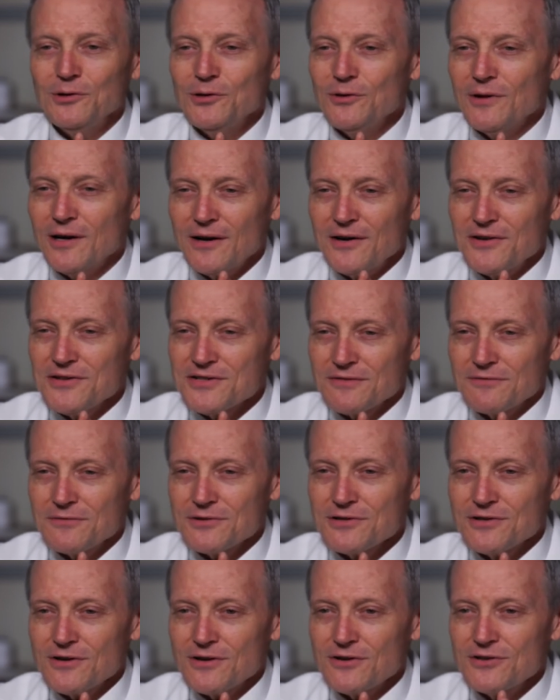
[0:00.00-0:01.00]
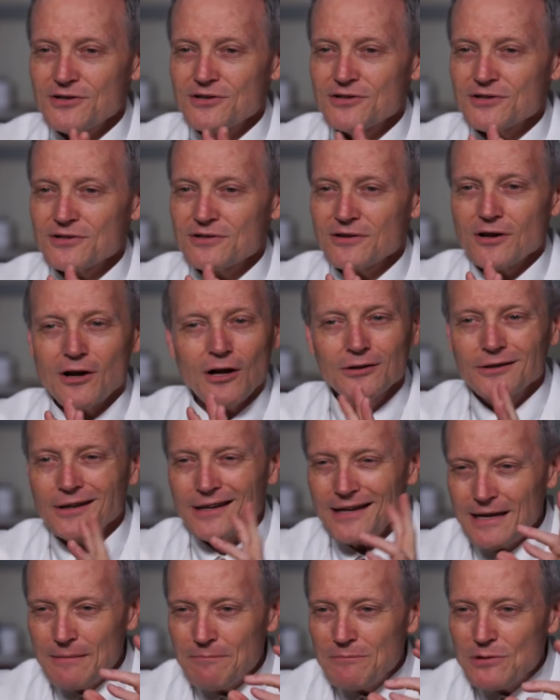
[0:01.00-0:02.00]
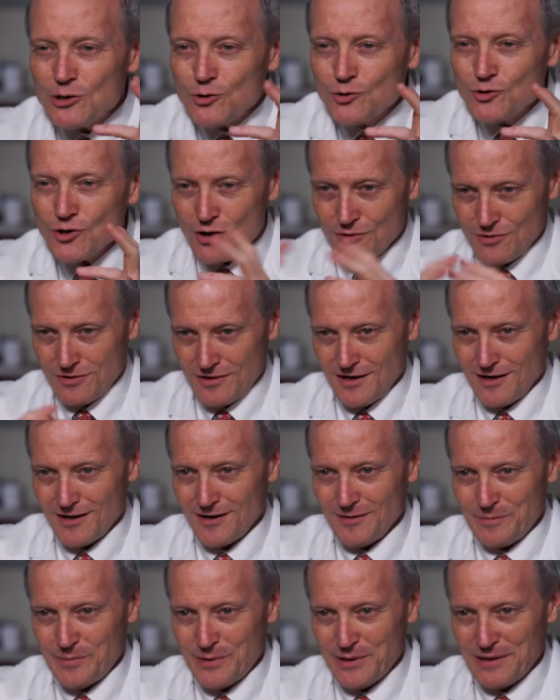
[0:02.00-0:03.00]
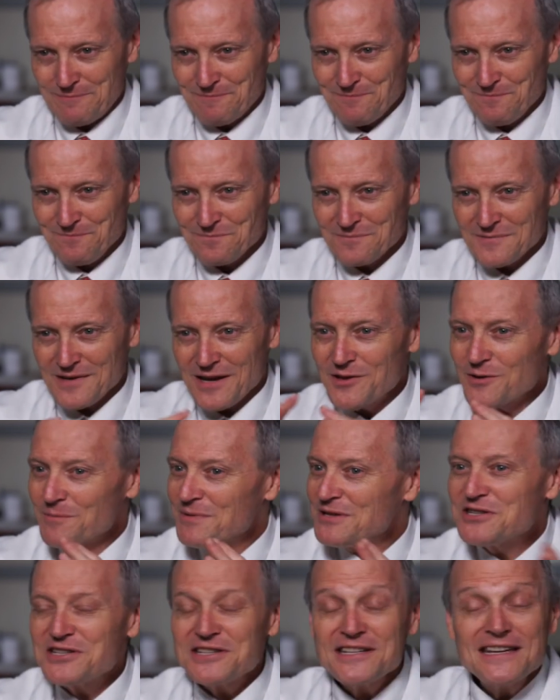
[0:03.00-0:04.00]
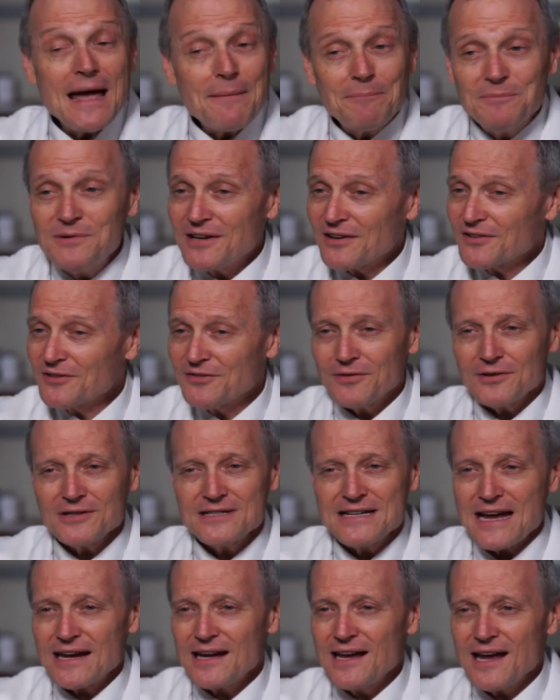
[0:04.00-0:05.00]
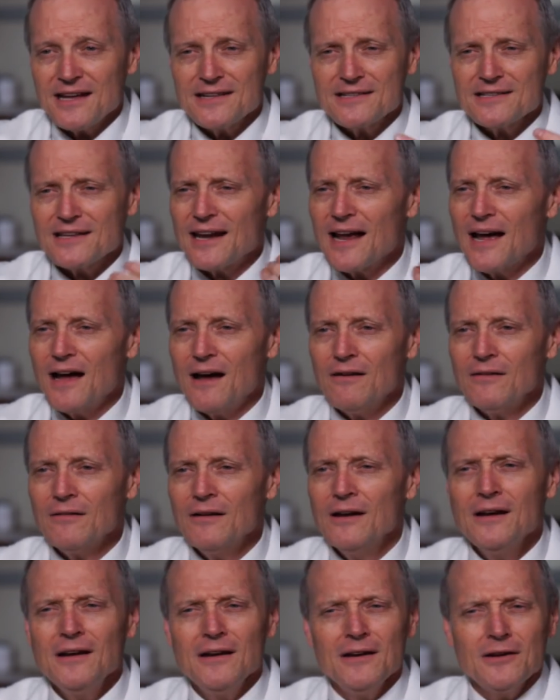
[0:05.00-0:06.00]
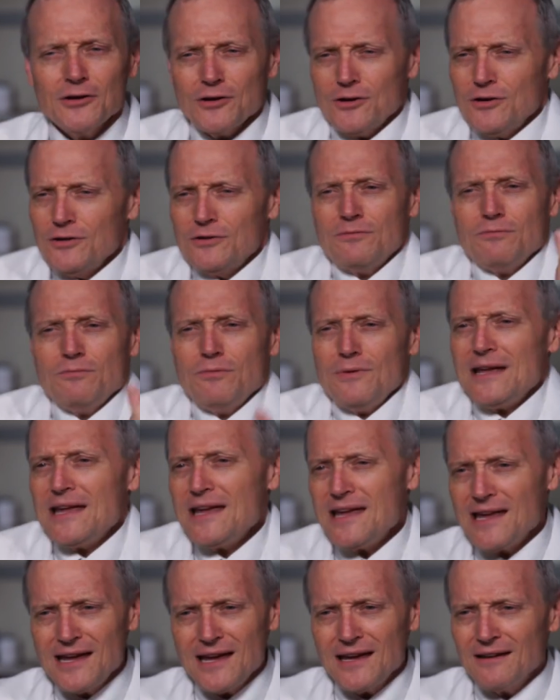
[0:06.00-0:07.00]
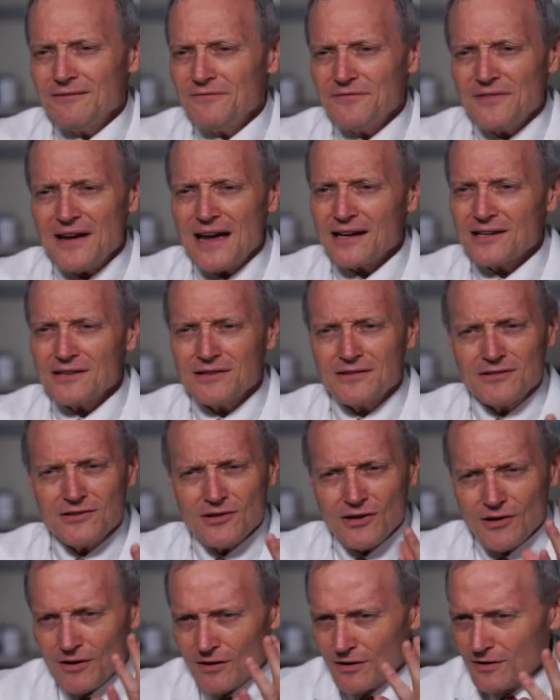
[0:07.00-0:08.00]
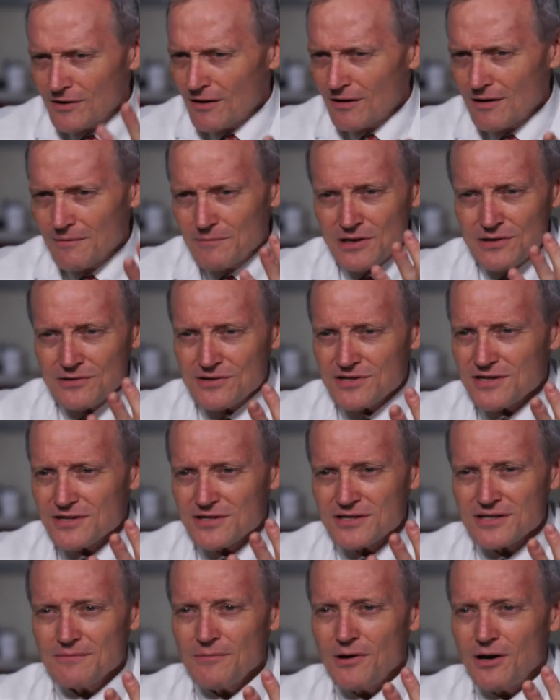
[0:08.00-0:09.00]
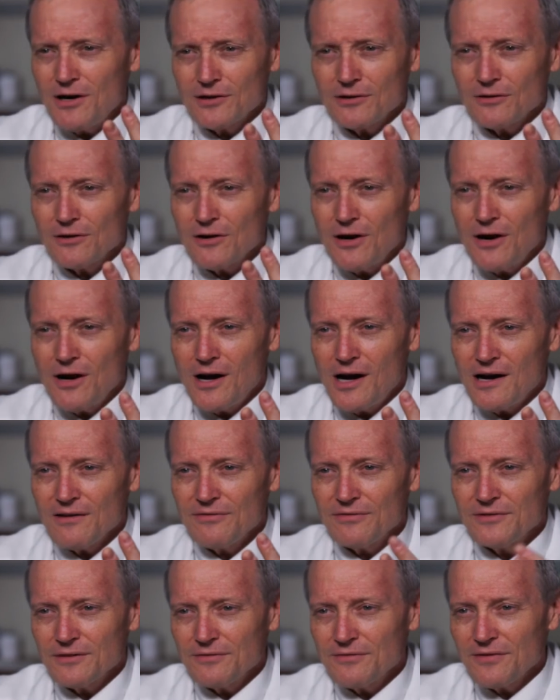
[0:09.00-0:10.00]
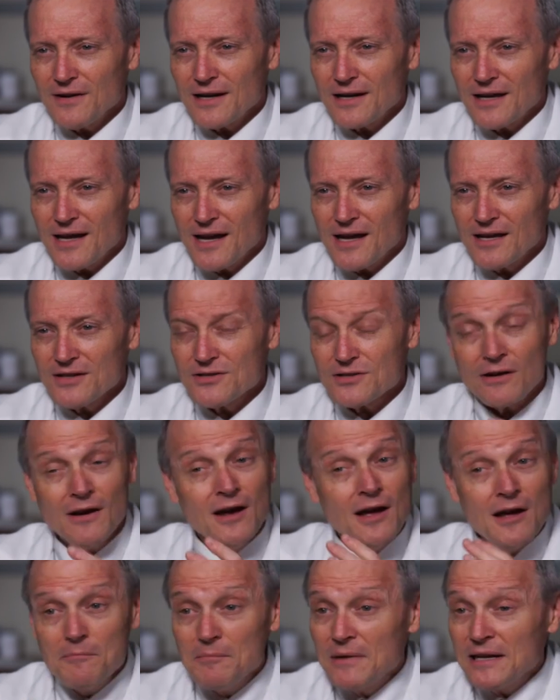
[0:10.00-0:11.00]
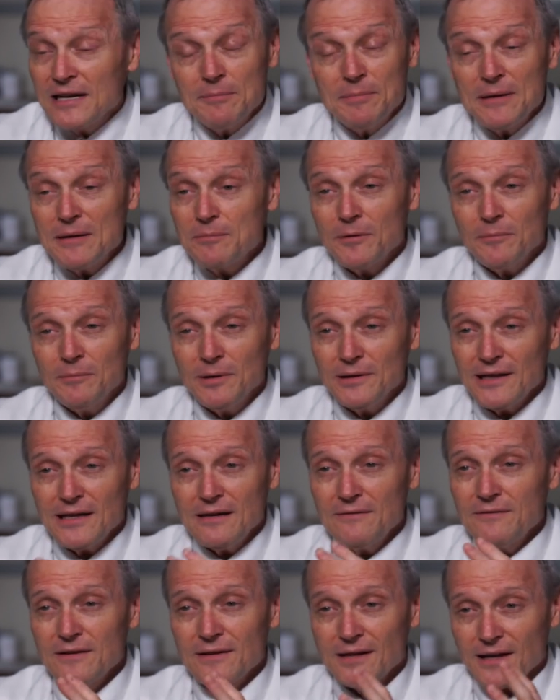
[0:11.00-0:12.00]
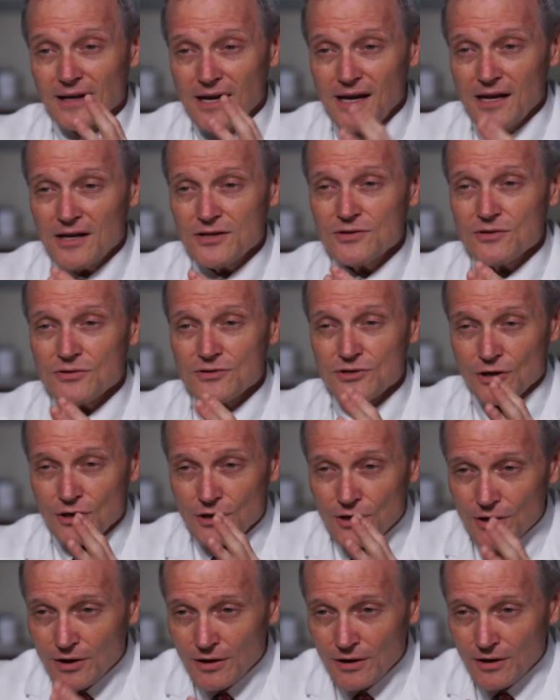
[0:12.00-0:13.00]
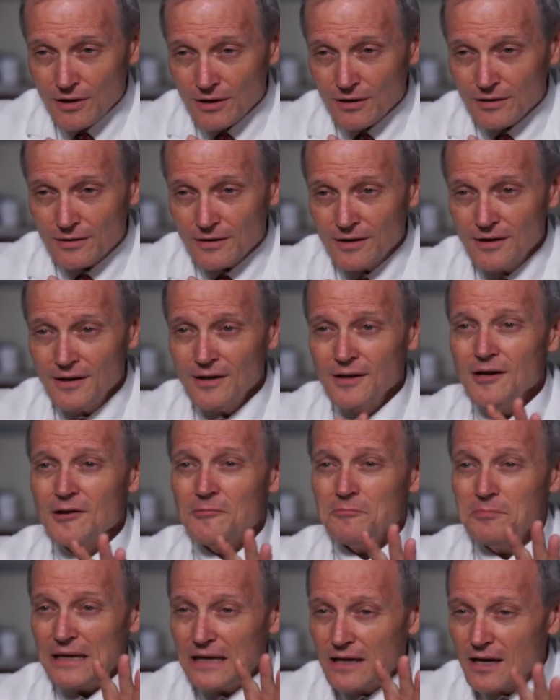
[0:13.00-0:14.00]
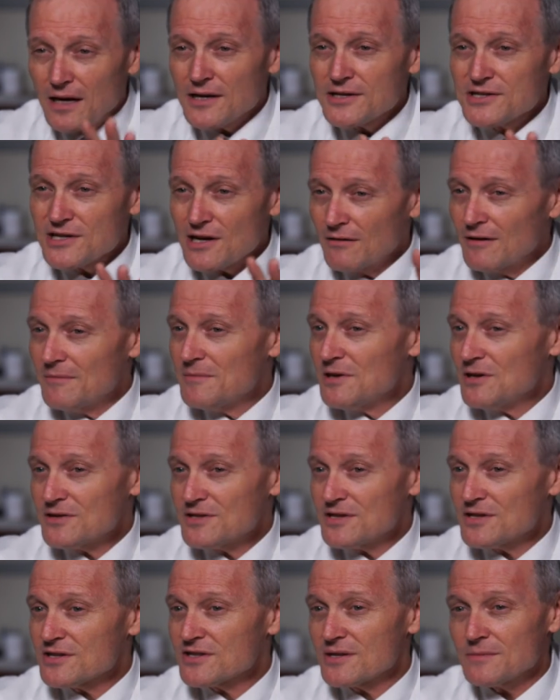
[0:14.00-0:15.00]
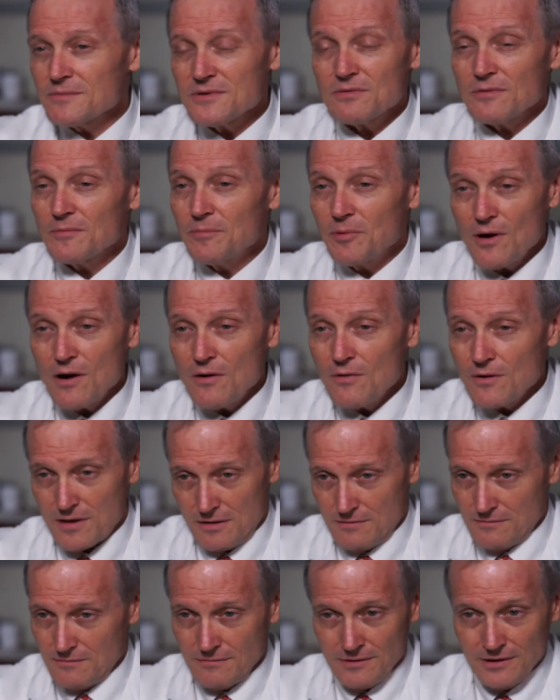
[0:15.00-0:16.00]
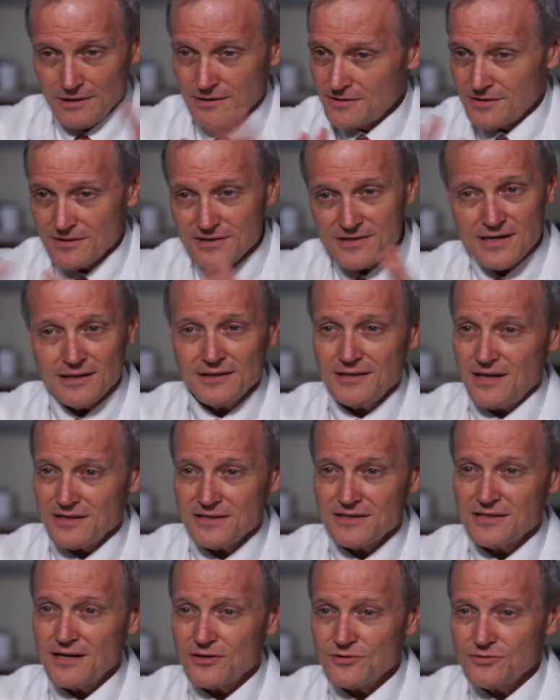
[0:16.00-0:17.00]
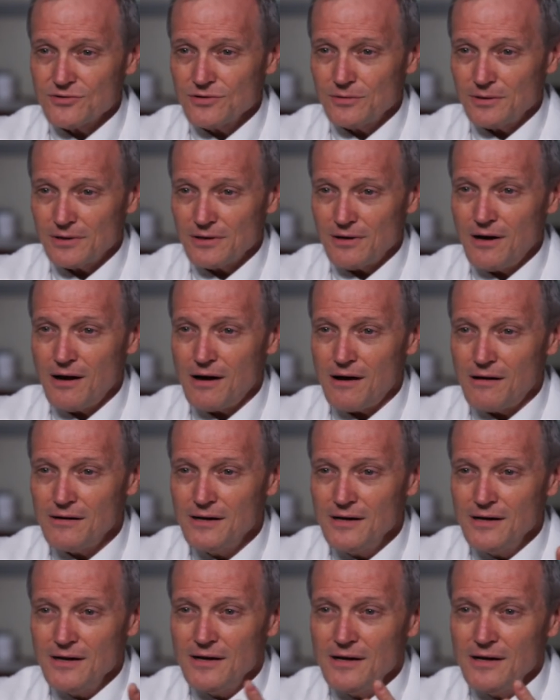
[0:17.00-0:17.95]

new areas of research is called immunotherapy. And there have been skeptics for decades that how could we, in fact, turn our immune system on or off to fight cancer? Many people believed that cancers occurred because our immune systems were broken. Well, it turns out that's not true at all.